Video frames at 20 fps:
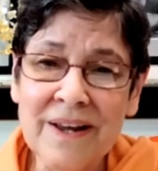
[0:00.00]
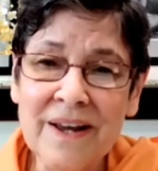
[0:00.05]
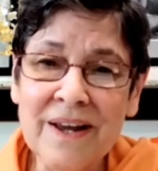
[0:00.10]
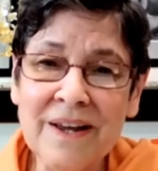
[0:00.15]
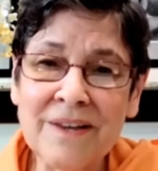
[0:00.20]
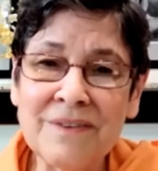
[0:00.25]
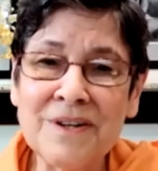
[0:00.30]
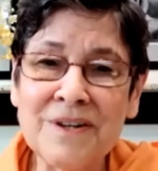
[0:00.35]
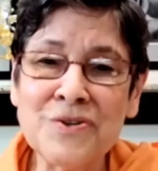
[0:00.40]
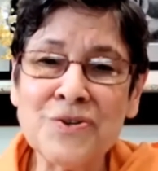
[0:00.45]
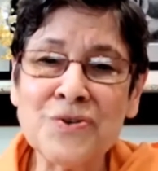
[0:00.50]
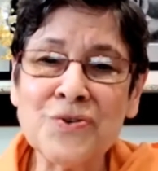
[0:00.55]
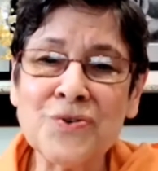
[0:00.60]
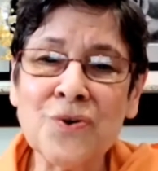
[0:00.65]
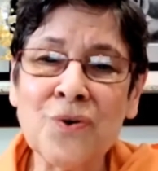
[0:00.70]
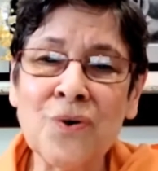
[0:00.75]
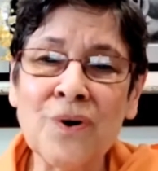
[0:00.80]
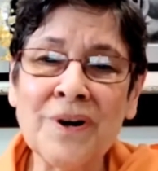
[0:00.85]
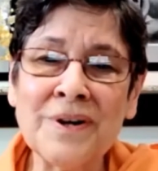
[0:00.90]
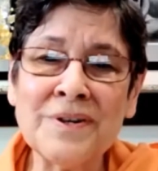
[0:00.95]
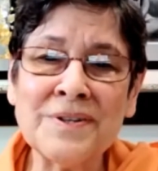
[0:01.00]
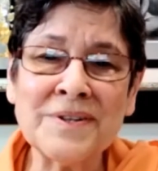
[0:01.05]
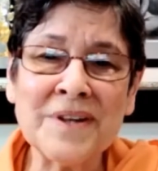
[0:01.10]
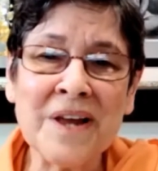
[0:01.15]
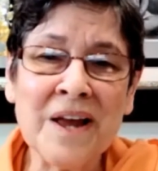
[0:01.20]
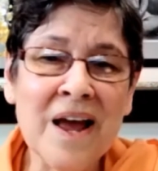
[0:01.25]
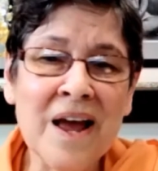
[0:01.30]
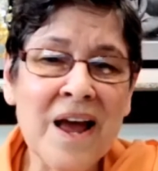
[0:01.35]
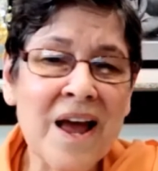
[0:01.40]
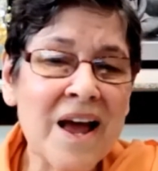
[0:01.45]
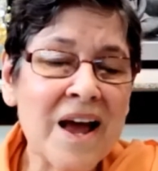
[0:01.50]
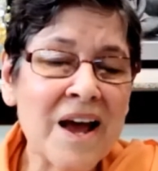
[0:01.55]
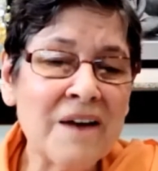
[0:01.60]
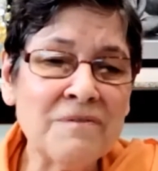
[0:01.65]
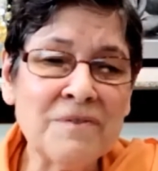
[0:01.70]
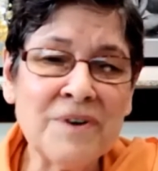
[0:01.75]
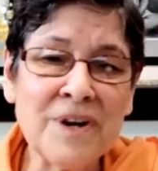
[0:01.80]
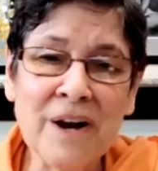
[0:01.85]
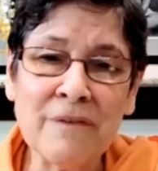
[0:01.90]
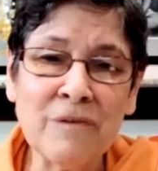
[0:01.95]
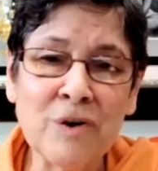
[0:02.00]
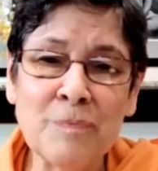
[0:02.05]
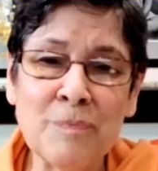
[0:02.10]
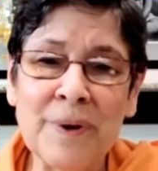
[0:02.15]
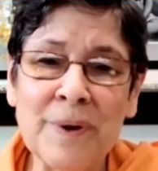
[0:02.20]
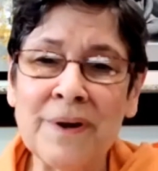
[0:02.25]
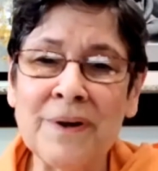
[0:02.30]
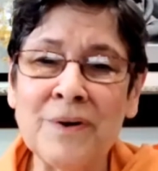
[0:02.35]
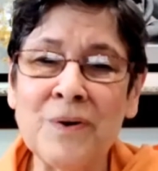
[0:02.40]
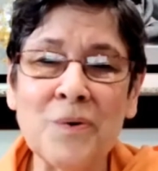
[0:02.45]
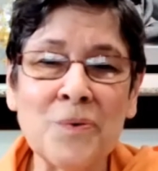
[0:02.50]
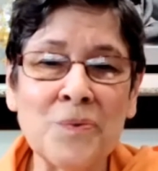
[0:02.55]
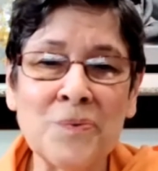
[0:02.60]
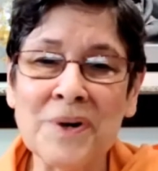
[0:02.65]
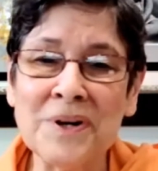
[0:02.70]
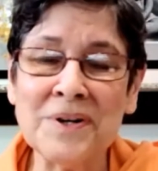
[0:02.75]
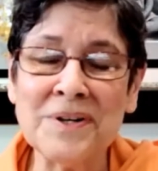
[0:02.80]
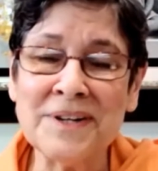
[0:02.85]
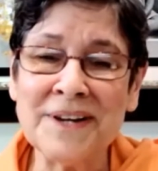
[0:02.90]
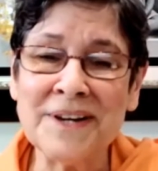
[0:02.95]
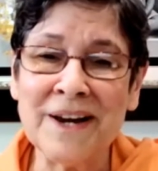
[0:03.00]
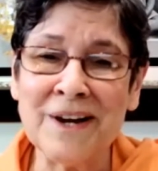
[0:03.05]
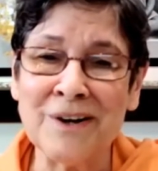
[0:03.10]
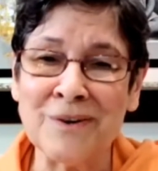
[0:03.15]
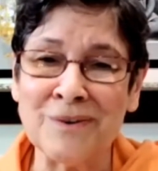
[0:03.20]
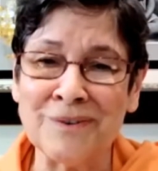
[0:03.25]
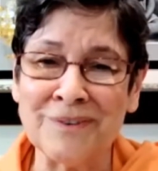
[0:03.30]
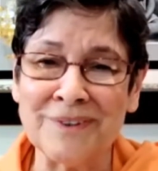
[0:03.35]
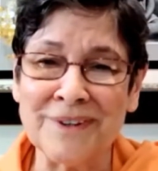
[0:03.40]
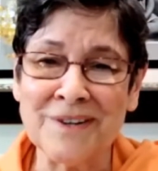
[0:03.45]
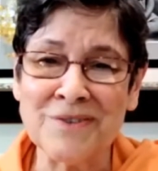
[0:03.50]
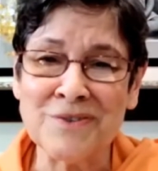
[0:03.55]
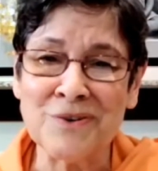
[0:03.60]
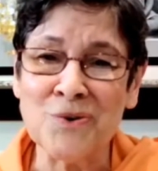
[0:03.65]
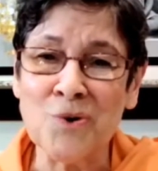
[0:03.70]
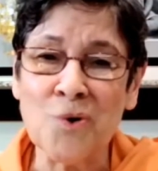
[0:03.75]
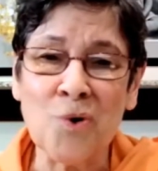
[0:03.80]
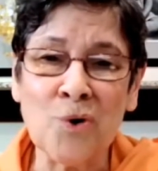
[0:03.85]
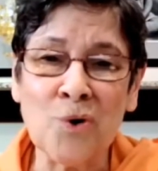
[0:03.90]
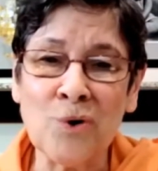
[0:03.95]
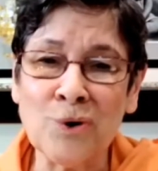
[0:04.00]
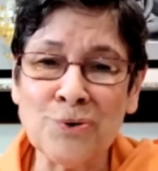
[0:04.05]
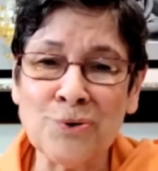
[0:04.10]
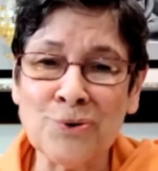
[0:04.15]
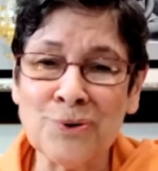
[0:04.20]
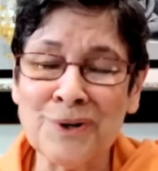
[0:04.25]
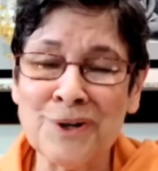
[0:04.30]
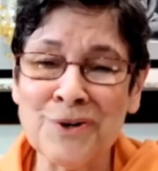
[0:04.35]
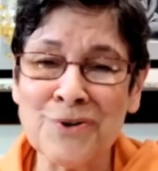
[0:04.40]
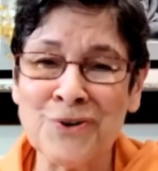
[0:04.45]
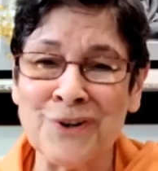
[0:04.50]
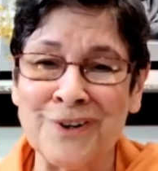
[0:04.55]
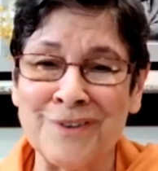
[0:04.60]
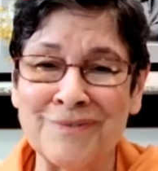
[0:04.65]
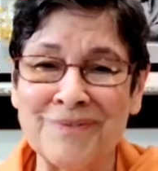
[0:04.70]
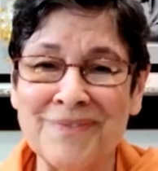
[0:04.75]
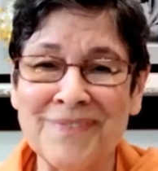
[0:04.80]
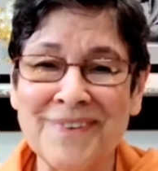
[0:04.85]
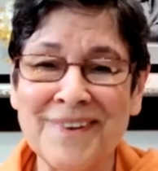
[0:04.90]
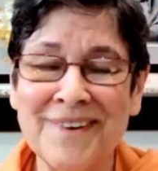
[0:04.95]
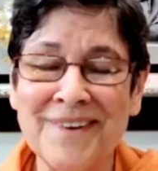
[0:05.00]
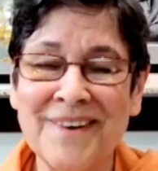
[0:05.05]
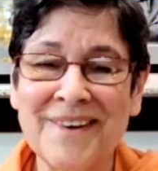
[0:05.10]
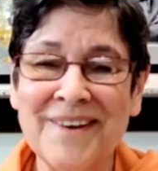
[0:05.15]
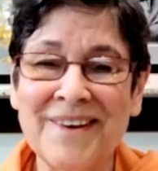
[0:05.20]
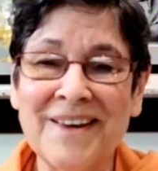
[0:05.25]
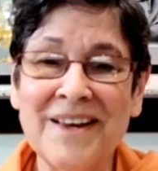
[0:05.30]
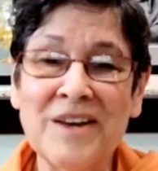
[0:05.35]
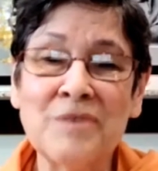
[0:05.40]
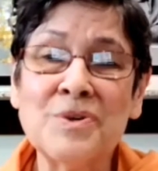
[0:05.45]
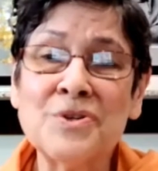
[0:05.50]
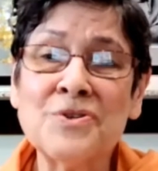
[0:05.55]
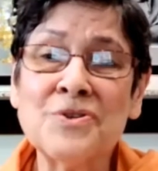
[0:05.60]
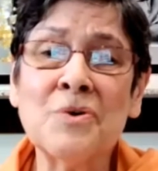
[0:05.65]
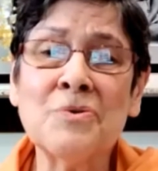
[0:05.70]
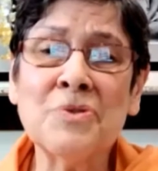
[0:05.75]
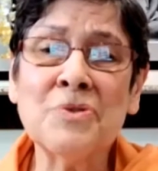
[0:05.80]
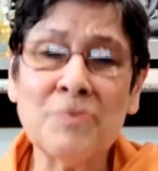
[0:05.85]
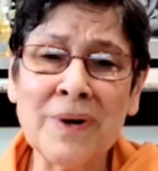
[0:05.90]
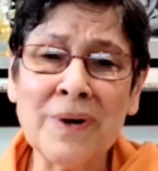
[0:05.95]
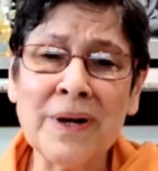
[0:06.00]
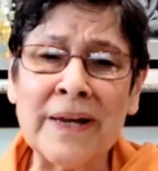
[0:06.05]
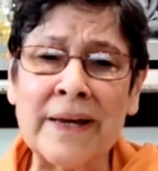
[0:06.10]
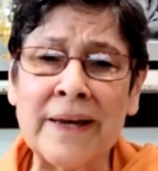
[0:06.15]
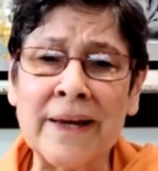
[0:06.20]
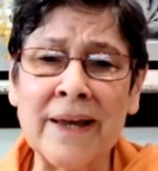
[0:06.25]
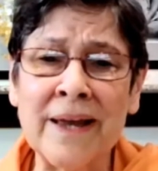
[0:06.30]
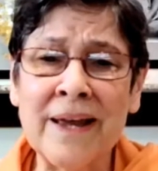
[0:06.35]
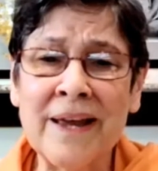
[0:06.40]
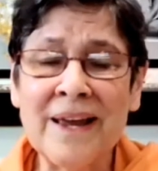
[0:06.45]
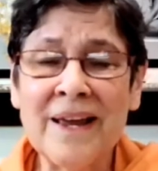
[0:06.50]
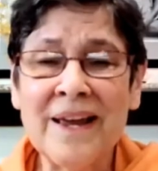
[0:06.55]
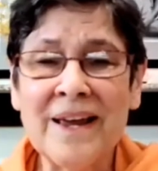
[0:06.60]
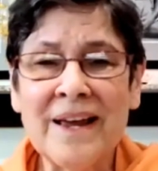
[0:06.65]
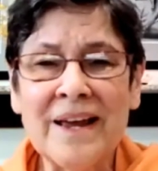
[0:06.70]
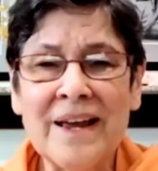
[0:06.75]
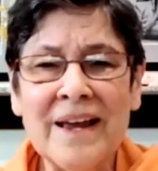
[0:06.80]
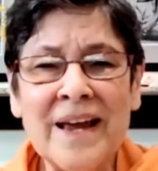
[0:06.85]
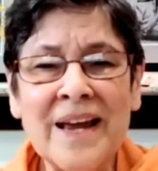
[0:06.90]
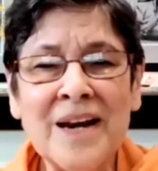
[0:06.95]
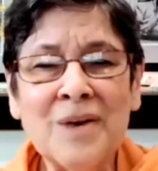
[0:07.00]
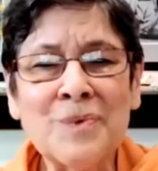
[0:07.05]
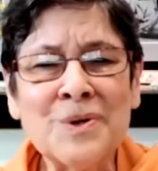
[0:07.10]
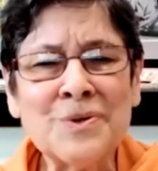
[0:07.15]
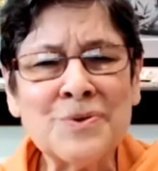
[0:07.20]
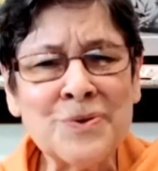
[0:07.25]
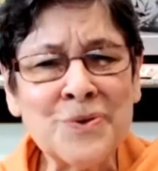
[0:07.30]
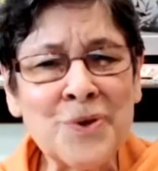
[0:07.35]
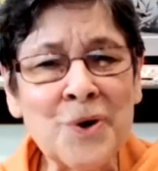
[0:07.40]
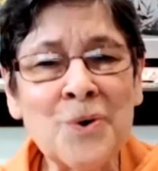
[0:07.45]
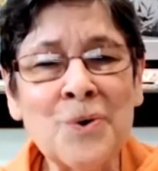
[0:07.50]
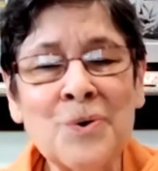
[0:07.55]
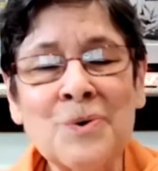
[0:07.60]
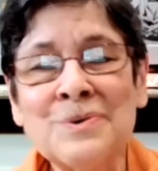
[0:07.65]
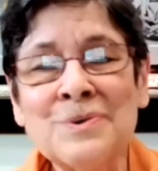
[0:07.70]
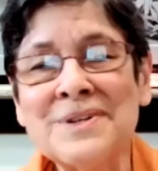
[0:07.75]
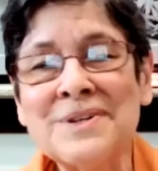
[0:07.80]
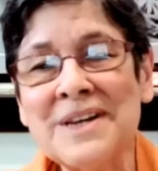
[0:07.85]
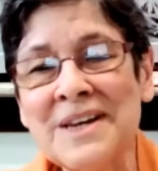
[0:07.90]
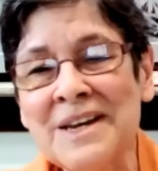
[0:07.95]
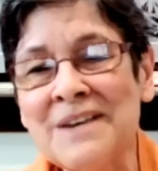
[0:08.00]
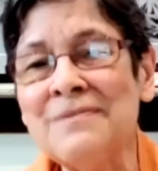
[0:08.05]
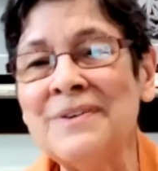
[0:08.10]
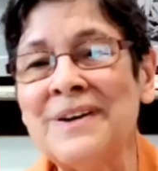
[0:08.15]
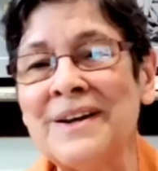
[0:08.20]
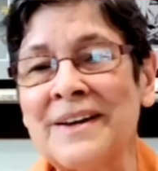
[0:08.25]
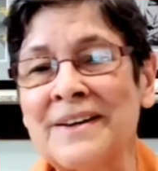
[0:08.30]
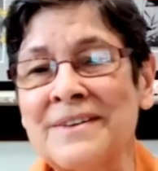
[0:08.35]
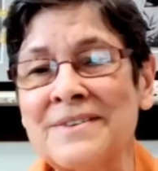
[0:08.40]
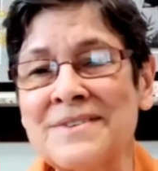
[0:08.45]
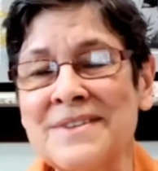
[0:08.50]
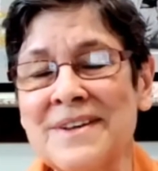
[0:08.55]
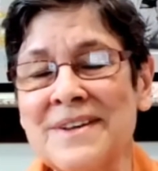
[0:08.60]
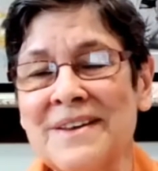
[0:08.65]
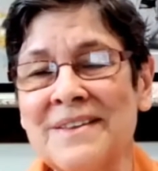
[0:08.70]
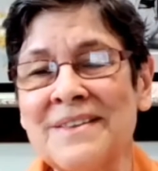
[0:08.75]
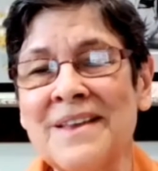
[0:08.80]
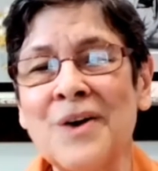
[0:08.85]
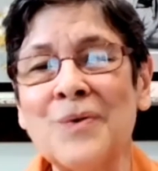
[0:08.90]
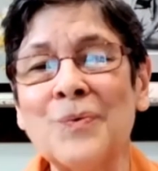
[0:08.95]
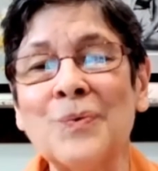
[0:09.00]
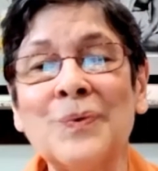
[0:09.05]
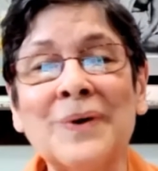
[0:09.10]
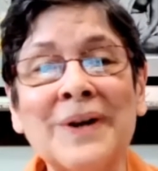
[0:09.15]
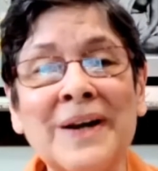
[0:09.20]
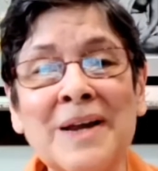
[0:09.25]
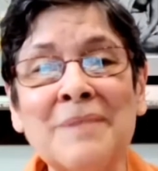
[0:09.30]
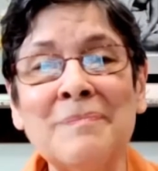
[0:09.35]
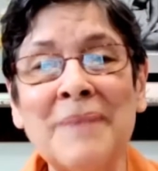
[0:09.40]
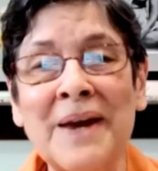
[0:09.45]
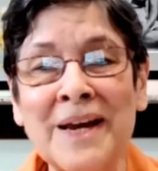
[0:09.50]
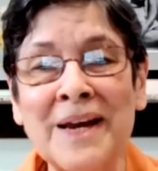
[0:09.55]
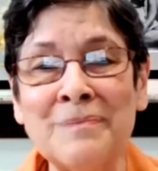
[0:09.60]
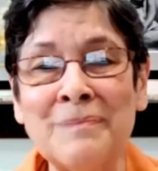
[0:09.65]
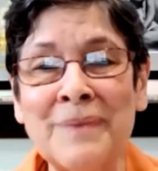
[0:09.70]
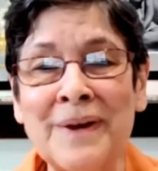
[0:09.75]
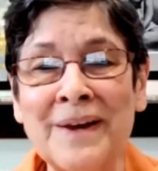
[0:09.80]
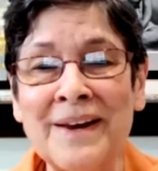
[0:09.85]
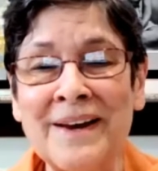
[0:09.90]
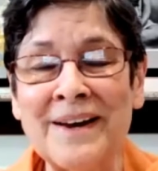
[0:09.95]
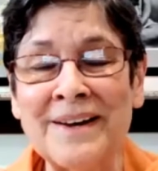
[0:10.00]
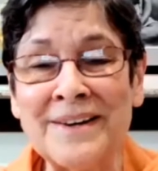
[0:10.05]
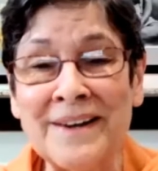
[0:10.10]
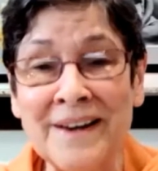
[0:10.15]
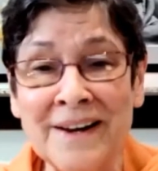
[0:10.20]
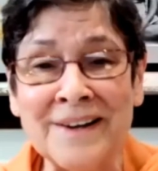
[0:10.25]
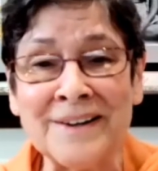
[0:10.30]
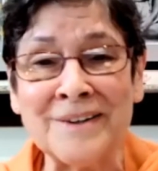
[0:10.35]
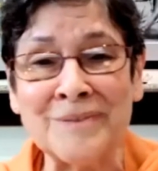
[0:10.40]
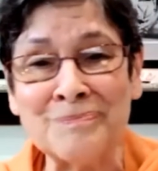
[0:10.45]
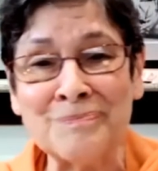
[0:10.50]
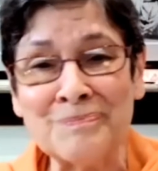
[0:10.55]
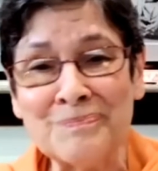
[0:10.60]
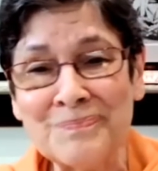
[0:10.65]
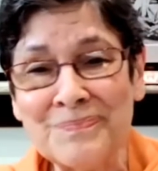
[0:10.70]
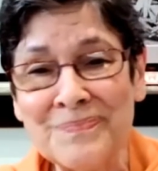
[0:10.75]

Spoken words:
And these stories have never been written down. It's an oral tradition. It was so thrilling. And it was those evenings that really made me a nun.